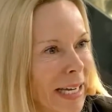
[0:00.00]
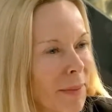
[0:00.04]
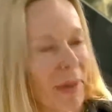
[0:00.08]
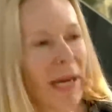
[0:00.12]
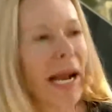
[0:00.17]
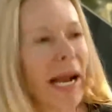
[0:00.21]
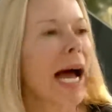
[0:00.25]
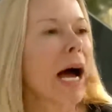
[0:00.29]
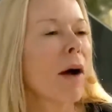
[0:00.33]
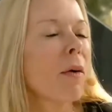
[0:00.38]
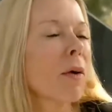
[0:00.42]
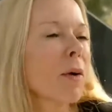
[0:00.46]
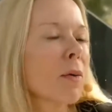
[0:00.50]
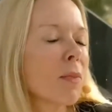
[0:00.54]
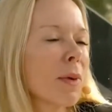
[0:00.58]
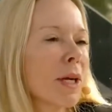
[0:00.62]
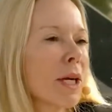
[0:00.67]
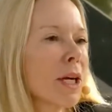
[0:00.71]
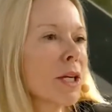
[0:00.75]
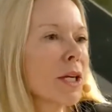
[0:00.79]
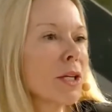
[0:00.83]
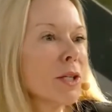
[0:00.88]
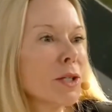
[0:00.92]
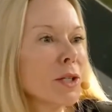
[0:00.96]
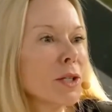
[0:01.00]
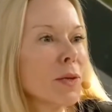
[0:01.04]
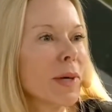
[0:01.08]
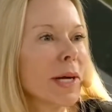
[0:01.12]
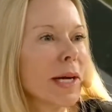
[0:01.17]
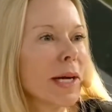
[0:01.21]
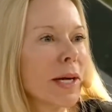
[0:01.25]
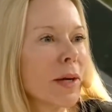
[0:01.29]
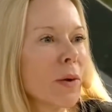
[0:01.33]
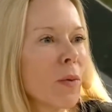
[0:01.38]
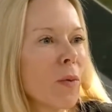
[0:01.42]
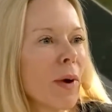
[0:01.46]
but how are we going to do
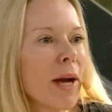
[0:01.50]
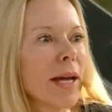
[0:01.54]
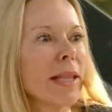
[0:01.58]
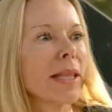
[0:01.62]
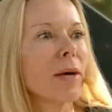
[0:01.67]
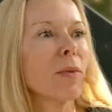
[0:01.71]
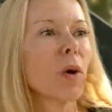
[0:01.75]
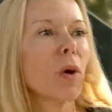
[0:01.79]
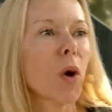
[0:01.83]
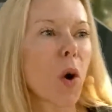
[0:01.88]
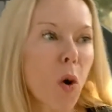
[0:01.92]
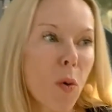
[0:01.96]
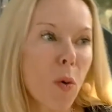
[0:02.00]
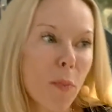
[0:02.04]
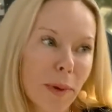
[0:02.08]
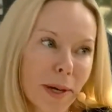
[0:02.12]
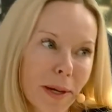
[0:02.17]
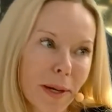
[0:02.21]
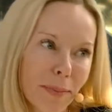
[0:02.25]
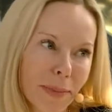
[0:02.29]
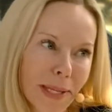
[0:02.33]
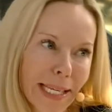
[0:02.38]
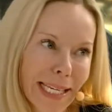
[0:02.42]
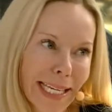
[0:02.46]
it in a way that will open up the